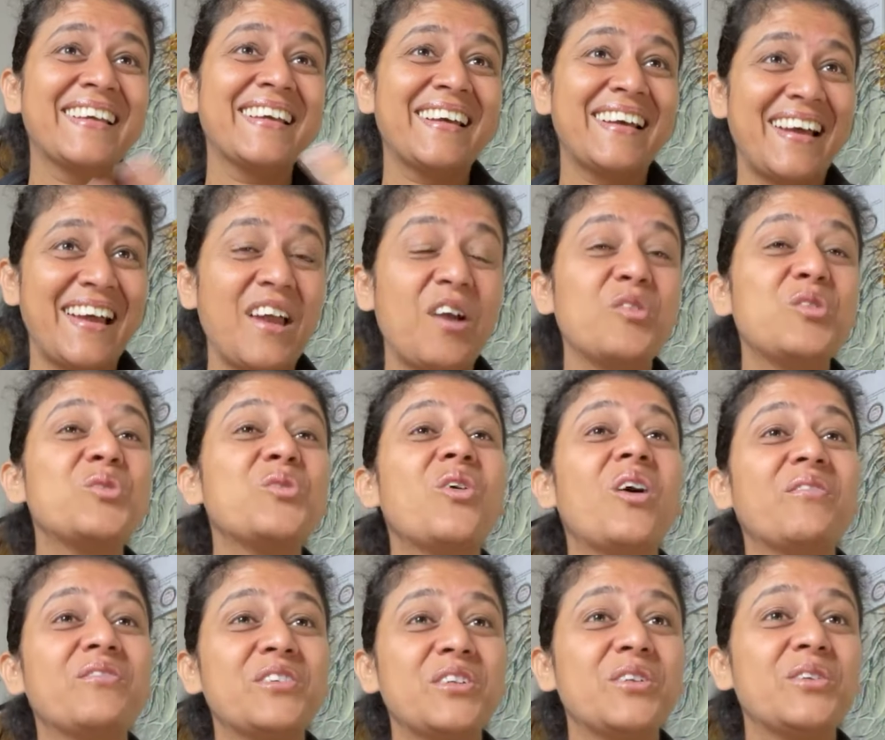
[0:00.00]
I have 2
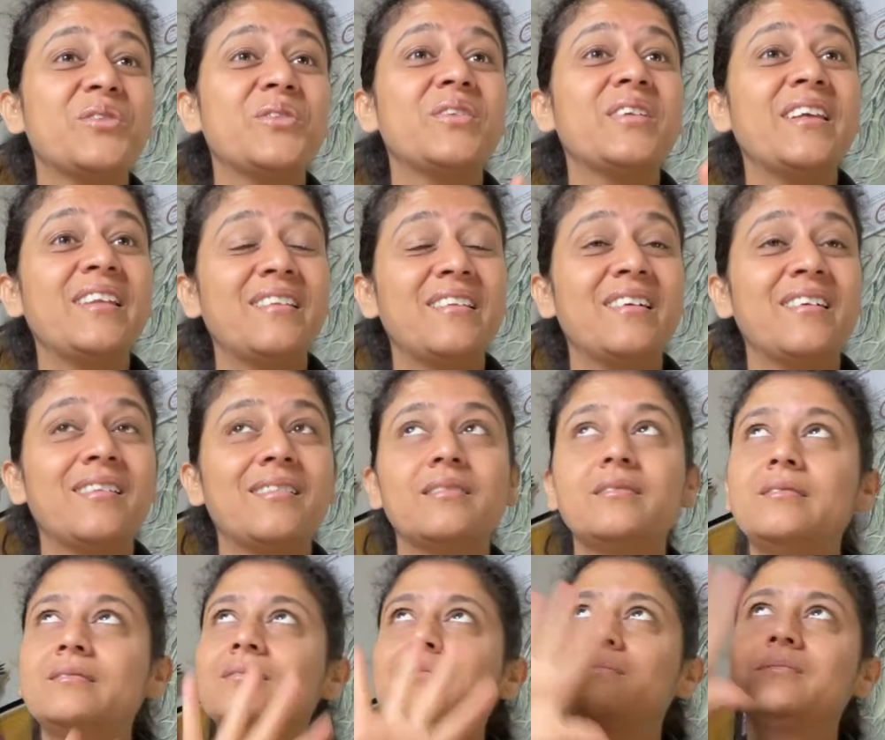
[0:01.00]
afternoon in the
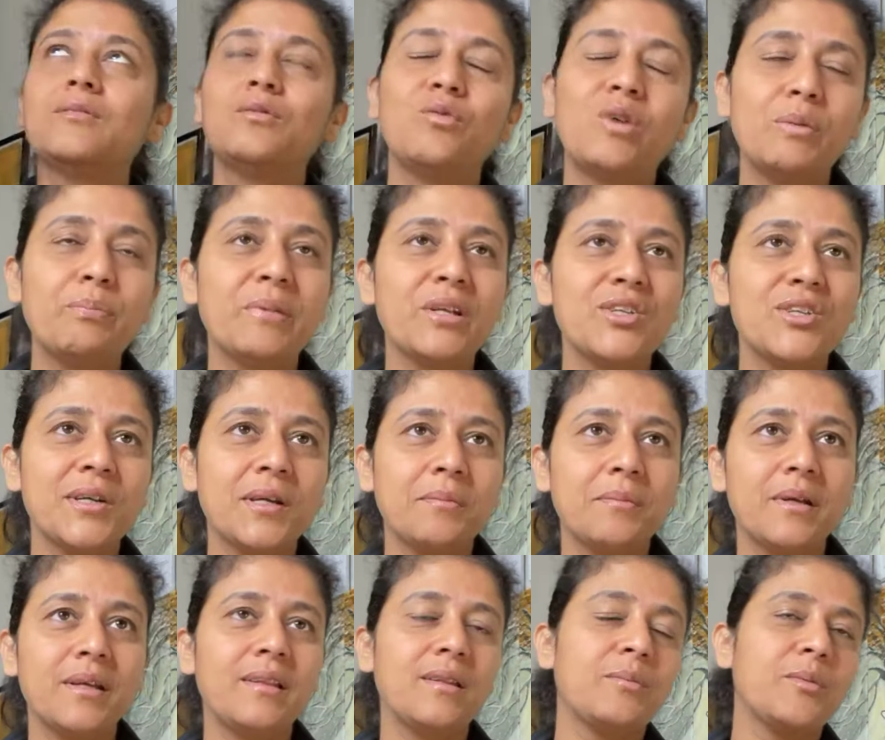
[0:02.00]
one Panchakarma
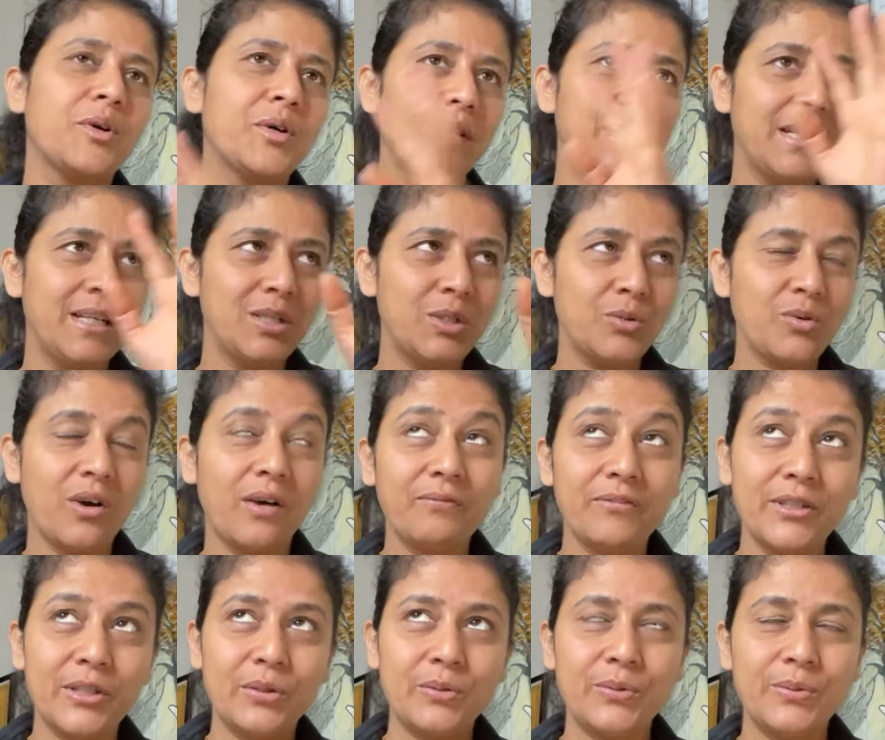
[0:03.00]
in the morning, 2
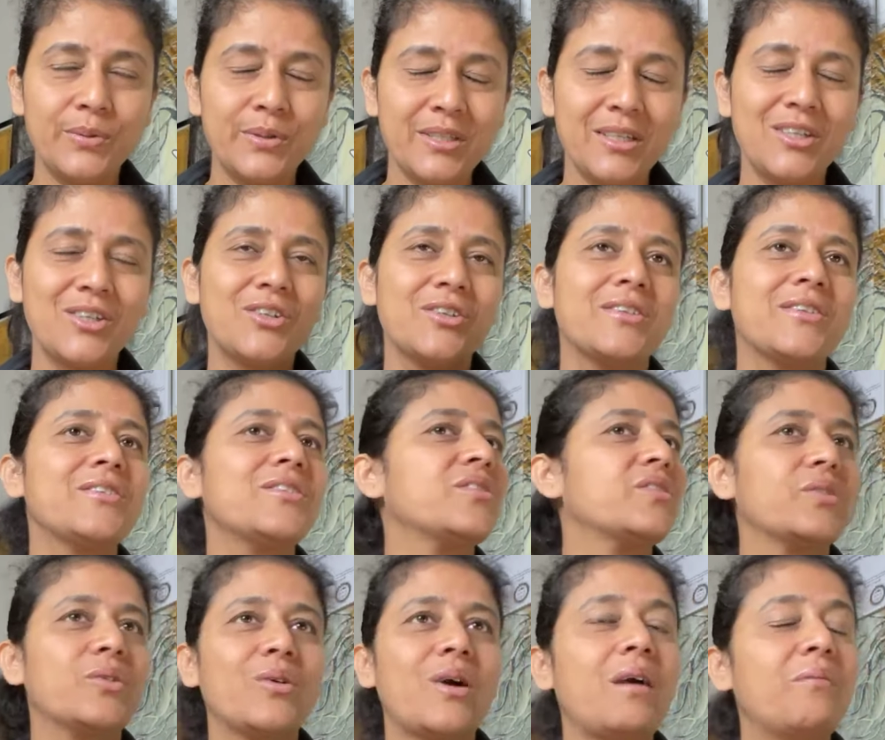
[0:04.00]
afternoon sessions.
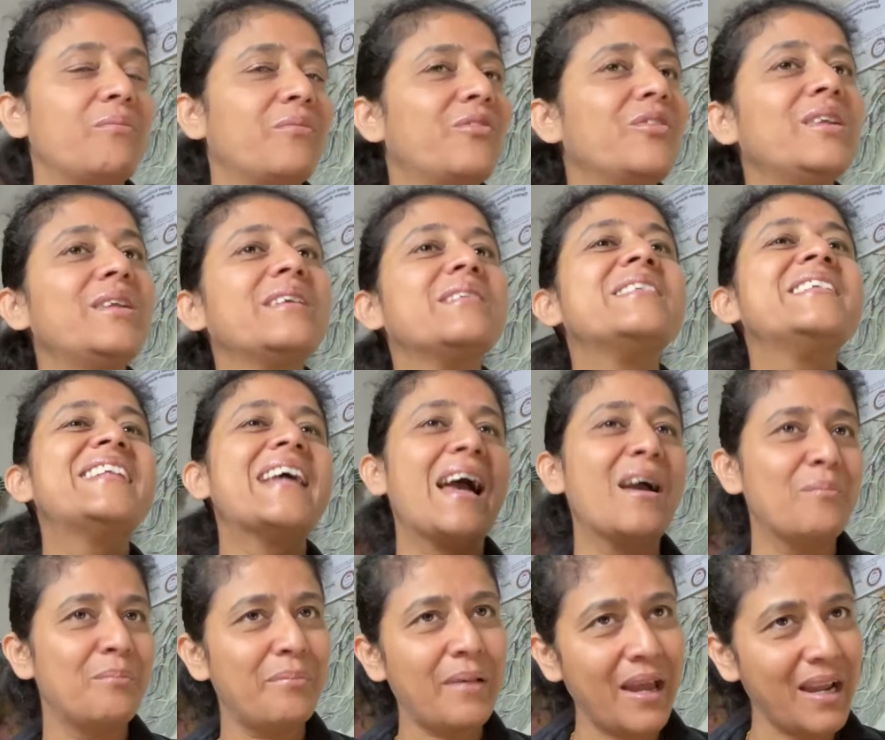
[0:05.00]
So I'm fully damn
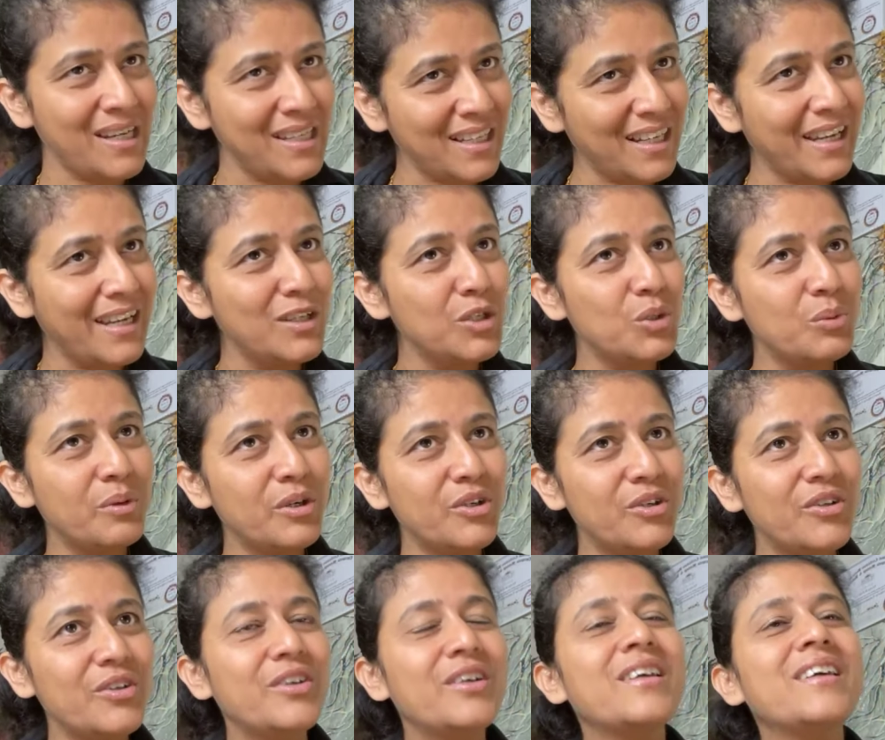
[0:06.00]
packed again tomorrow.